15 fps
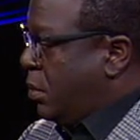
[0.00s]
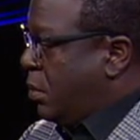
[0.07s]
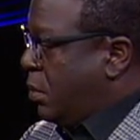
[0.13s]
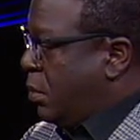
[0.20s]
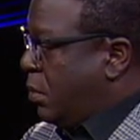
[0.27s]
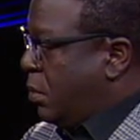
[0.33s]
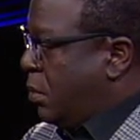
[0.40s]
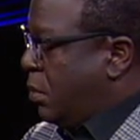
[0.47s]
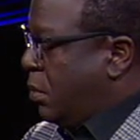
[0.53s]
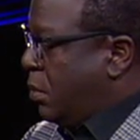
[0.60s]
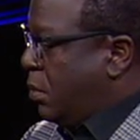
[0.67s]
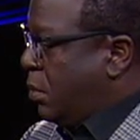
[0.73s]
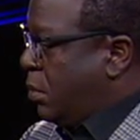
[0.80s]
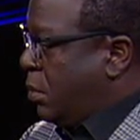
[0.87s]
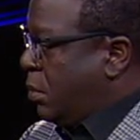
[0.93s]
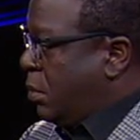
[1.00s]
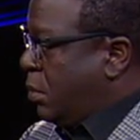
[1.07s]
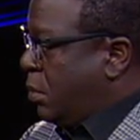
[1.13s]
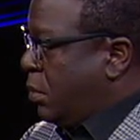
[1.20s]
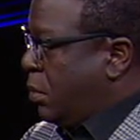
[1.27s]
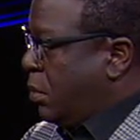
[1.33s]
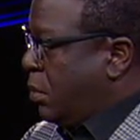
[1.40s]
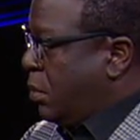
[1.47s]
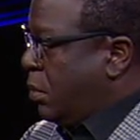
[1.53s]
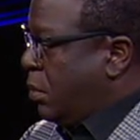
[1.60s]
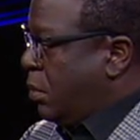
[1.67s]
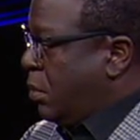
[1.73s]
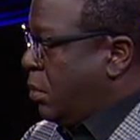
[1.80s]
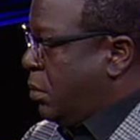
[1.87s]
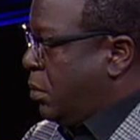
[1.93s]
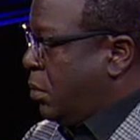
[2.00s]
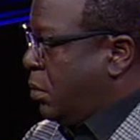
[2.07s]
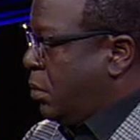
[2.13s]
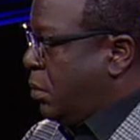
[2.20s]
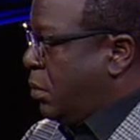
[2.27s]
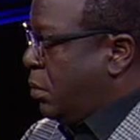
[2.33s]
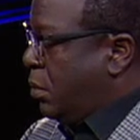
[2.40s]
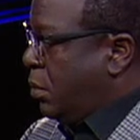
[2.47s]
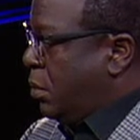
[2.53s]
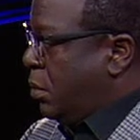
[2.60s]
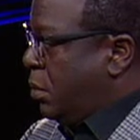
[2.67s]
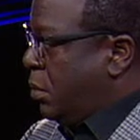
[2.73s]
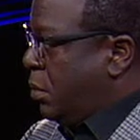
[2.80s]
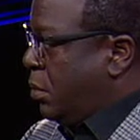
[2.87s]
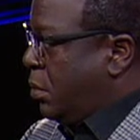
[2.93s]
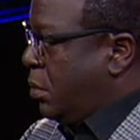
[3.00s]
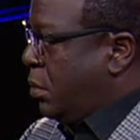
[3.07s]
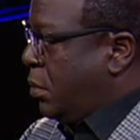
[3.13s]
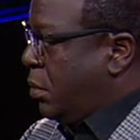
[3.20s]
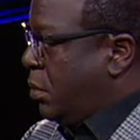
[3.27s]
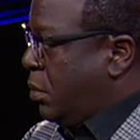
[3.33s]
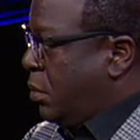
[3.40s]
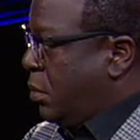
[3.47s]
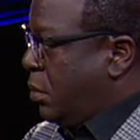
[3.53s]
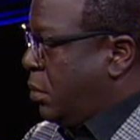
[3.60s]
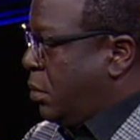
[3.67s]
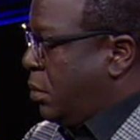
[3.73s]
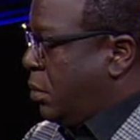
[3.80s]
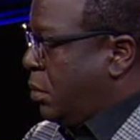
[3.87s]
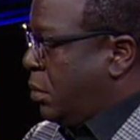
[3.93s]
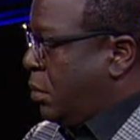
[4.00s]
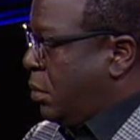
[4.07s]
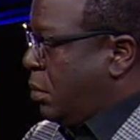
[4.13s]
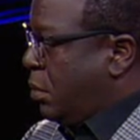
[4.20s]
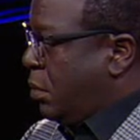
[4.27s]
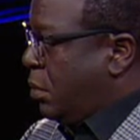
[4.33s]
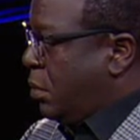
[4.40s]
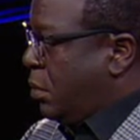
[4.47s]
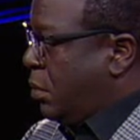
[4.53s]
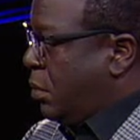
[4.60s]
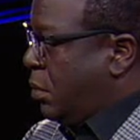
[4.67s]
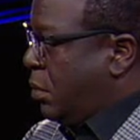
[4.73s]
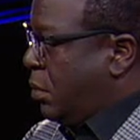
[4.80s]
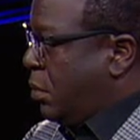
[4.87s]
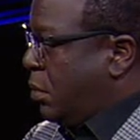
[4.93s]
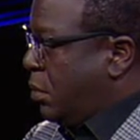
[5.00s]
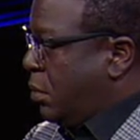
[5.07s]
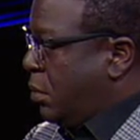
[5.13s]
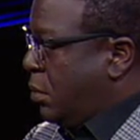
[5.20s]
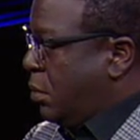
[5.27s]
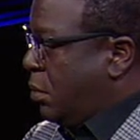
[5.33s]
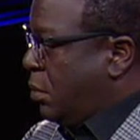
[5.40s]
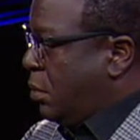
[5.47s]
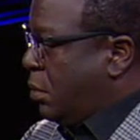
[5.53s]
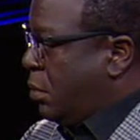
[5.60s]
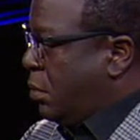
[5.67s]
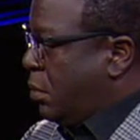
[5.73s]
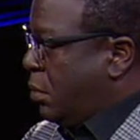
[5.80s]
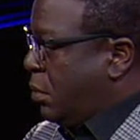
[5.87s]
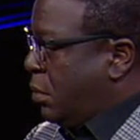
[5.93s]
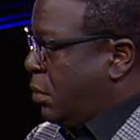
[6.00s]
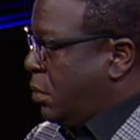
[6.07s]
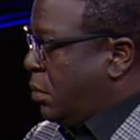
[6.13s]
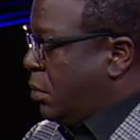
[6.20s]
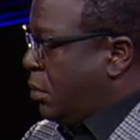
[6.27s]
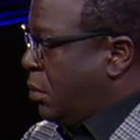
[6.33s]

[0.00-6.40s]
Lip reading: [no speech]